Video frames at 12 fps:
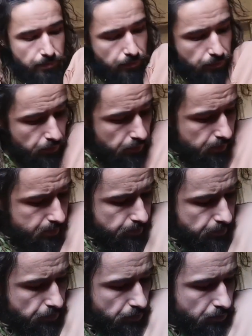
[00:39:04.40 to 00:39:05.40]
which is
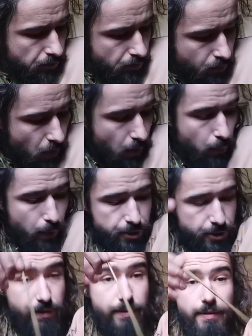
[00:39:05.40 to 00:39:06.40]
another
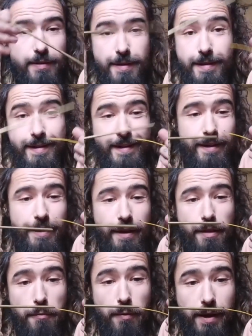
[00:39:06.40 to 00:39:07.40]
one of the
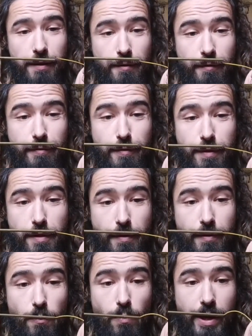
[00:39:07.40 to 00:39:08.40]
one and another's,
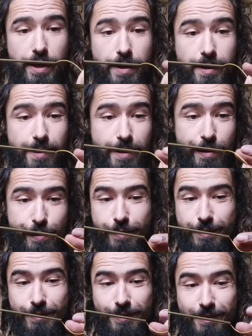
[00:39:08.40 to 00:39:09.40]

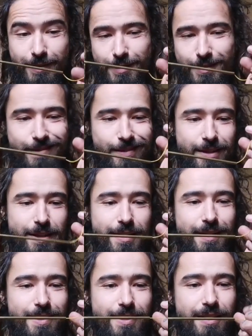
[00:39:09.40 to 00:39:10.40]
where I go
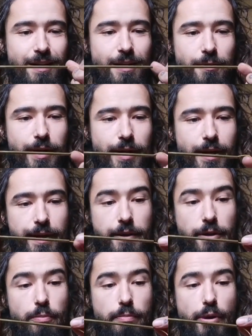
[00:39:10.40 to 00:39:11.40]
both ways through.